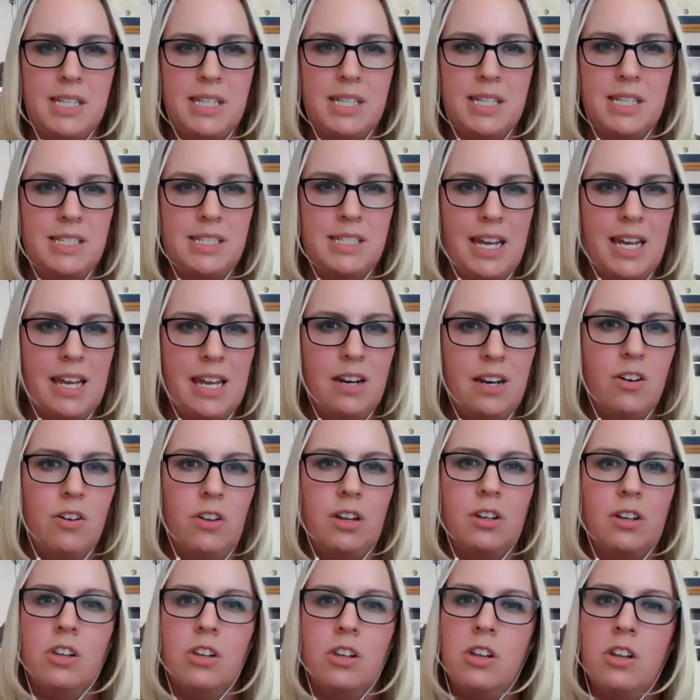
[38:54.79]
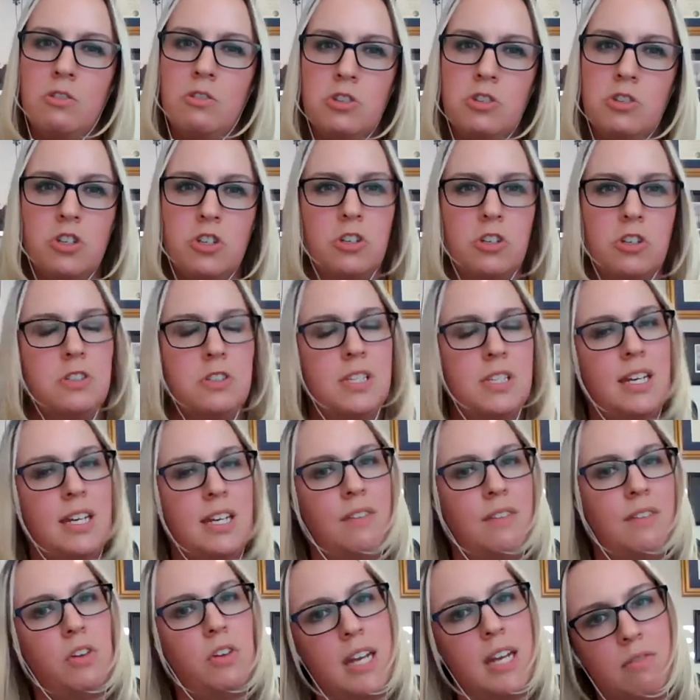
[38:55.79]
date on the
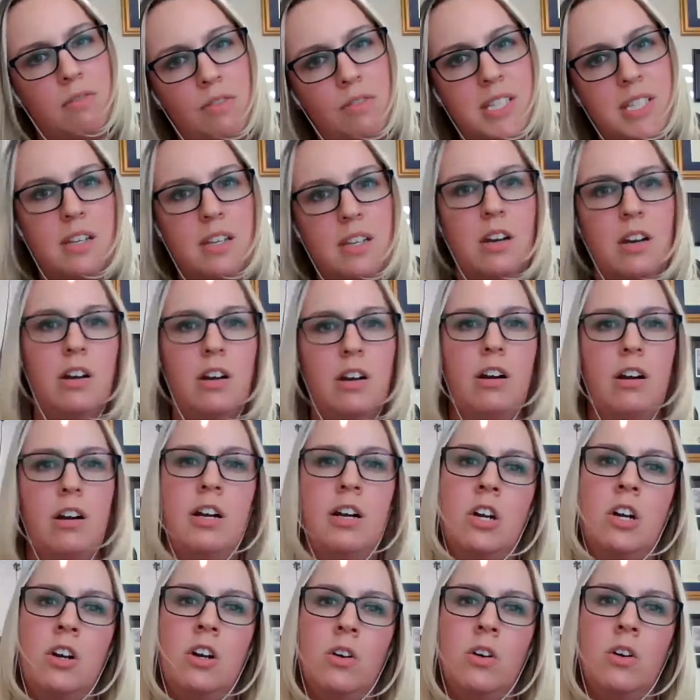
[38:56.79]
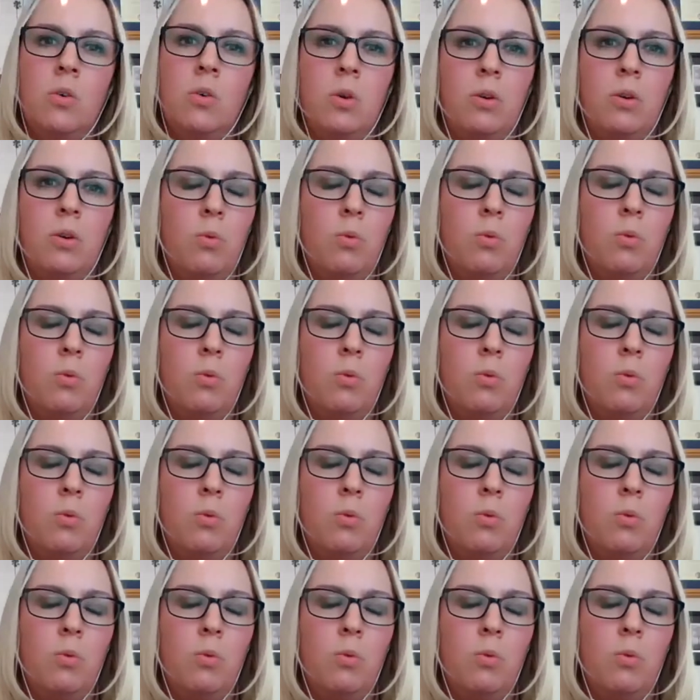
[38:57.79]
closures and if you can have a visitor